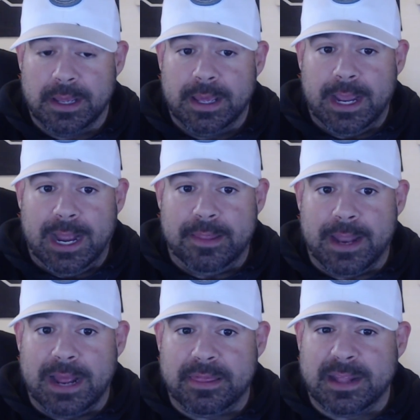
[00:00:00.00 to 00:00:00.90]
And then
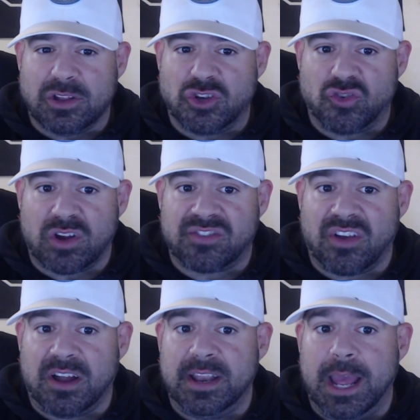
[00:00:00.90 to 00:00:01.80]
I think the
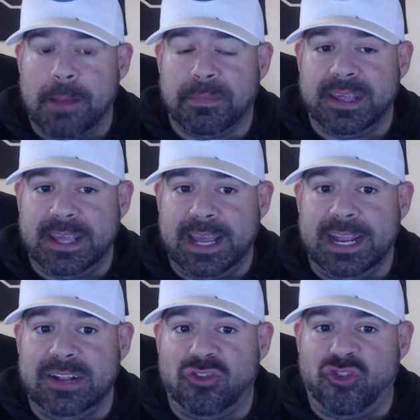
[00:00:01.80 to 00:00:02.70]
Shrixon
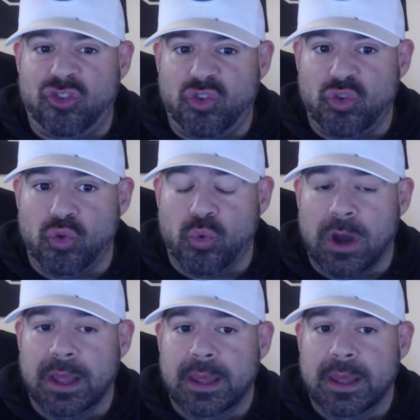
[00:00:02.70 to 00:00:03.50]
MK2